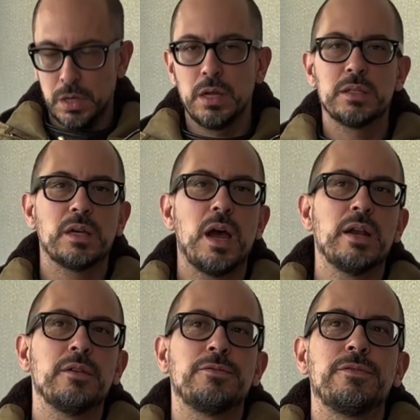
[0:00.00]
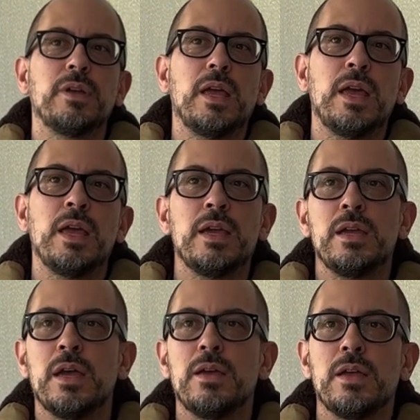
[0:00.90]
It's kind of
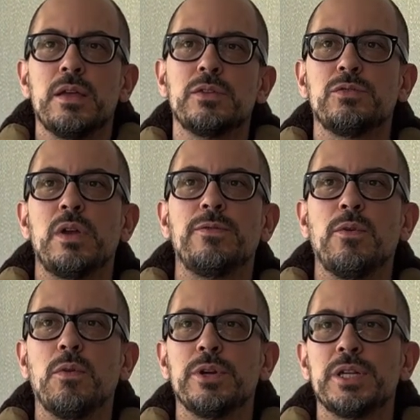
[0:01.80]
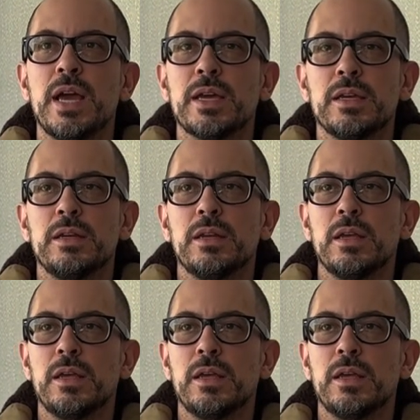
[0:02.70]
a straightforward jacket.